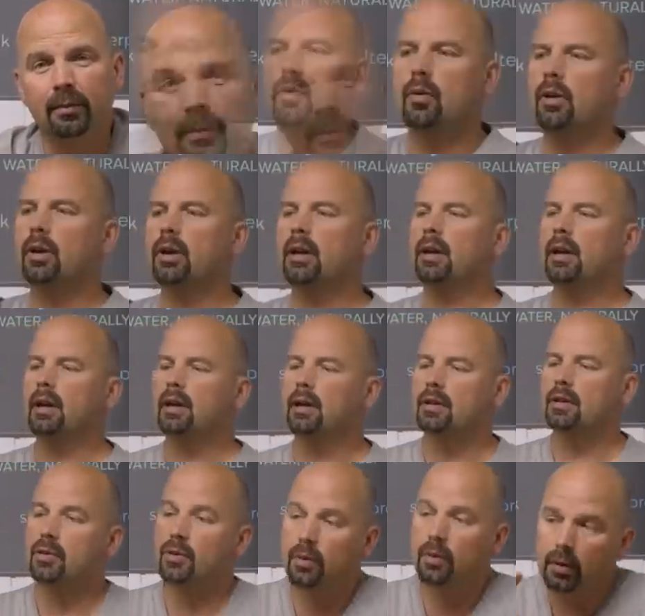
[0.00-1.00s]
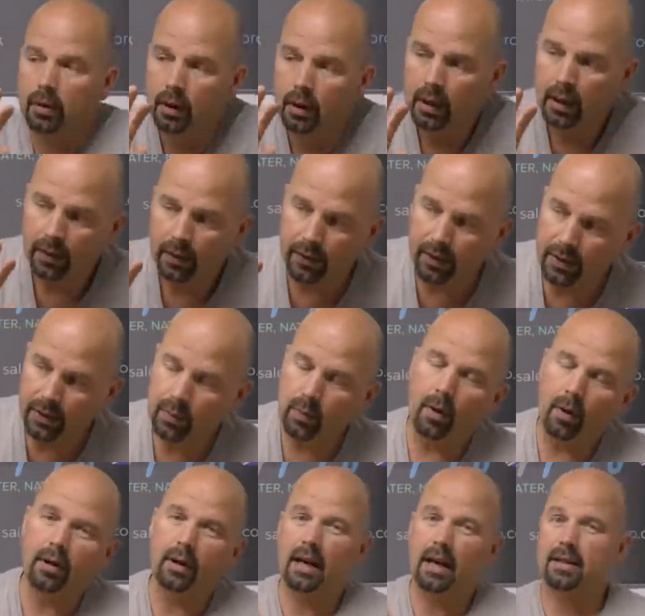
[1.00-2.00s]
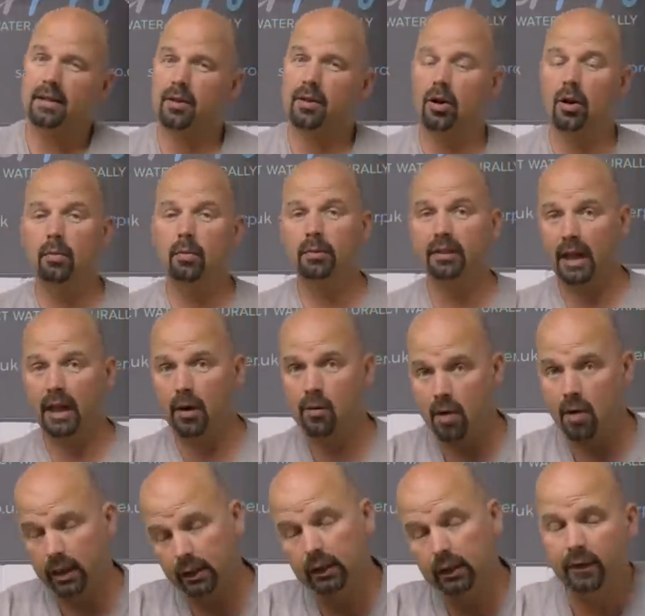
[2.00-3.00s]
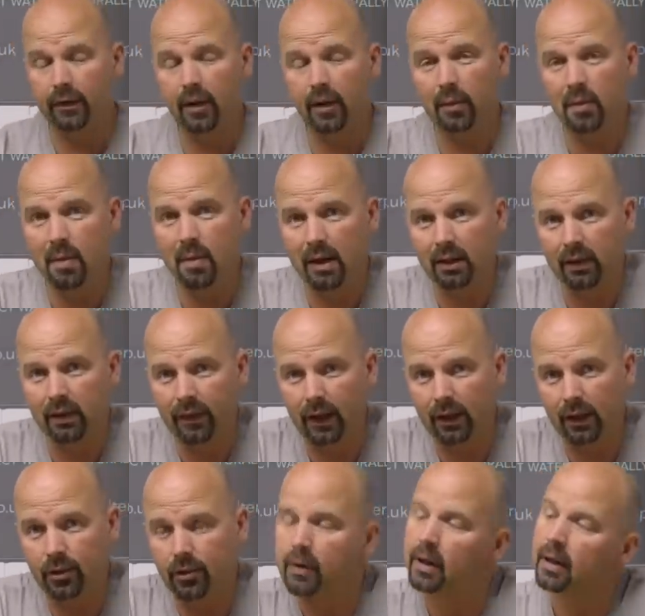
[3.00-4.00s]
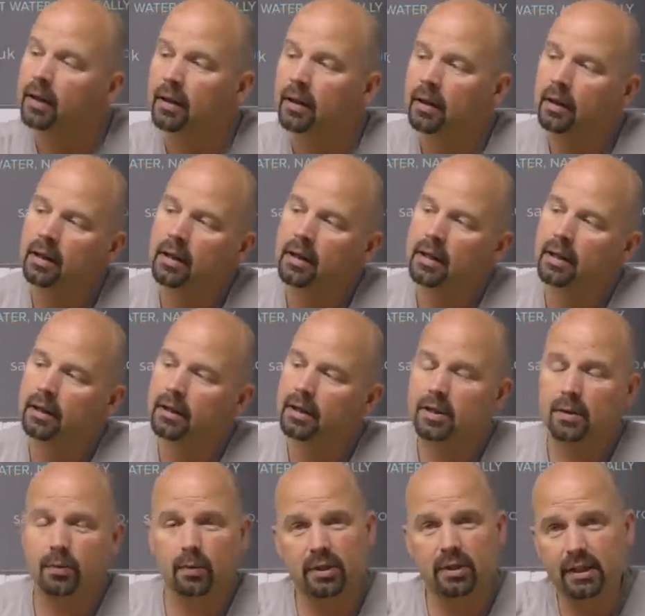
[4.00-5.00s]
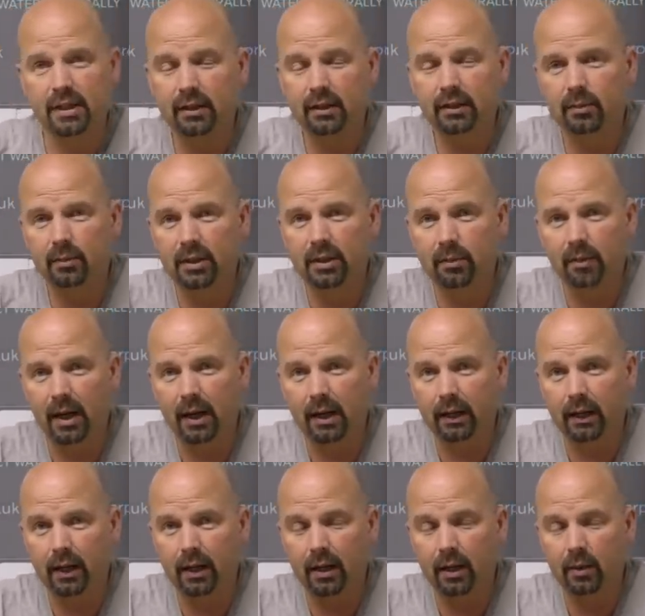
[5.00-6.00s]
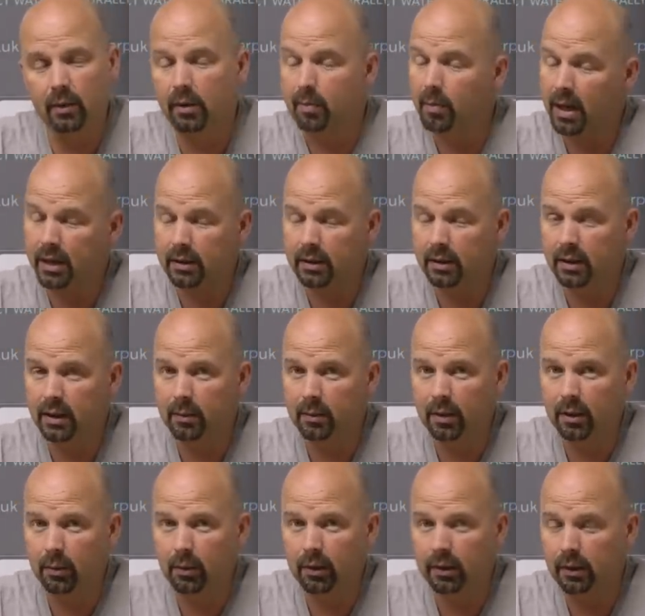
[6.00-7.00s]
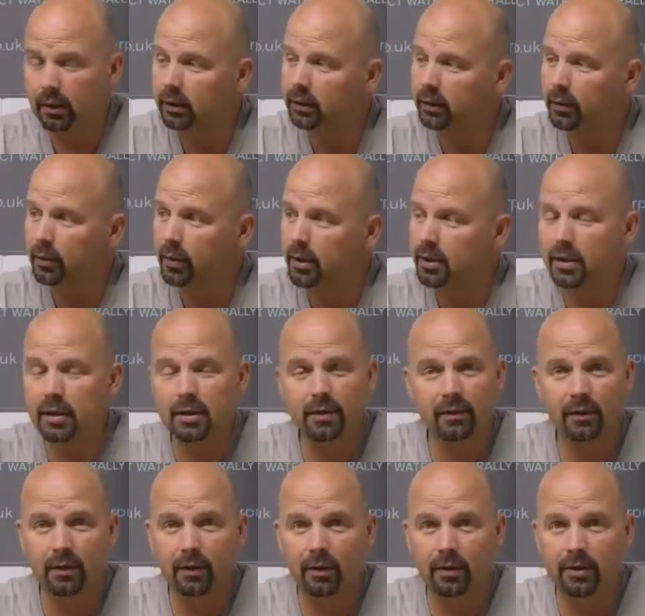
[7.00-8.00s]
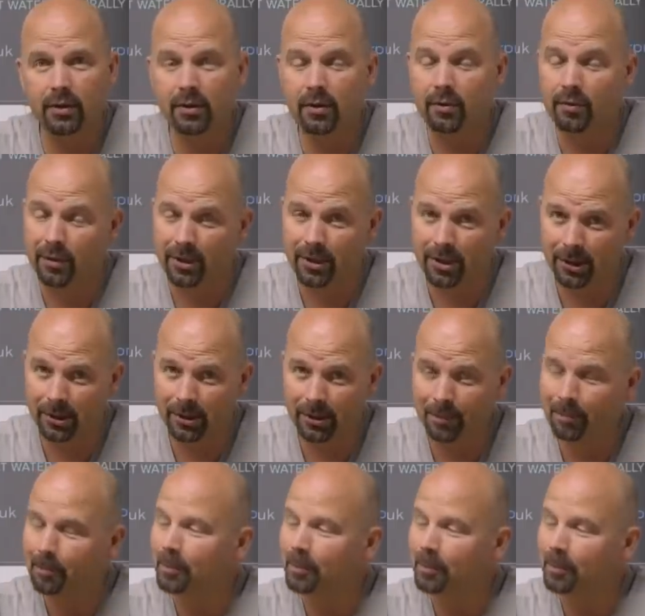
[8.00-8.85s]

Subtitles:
Okay, so this one has come directly from the manufacturer, and this was sent to me by a guy with the best name in the world, which is, of course, Richard.